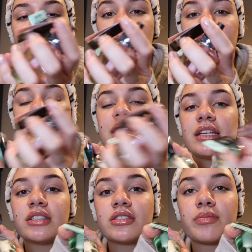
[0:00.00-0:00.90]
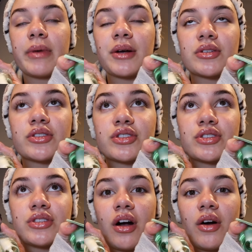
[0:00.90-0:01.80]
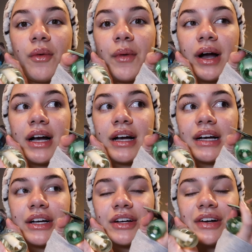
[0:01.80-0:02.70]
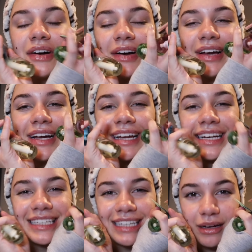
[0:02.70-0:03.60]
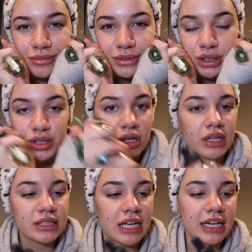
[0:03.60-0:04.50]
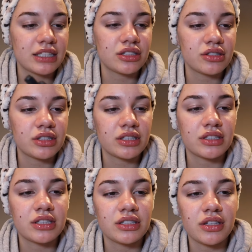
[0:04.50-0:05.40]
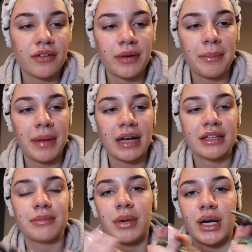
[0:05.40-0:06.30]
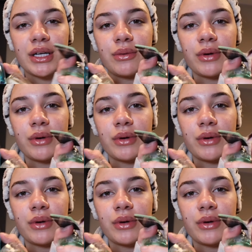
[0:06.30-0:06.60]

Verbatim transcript: but these smell so good and I'm just so excited to use these. These are from Bath & Body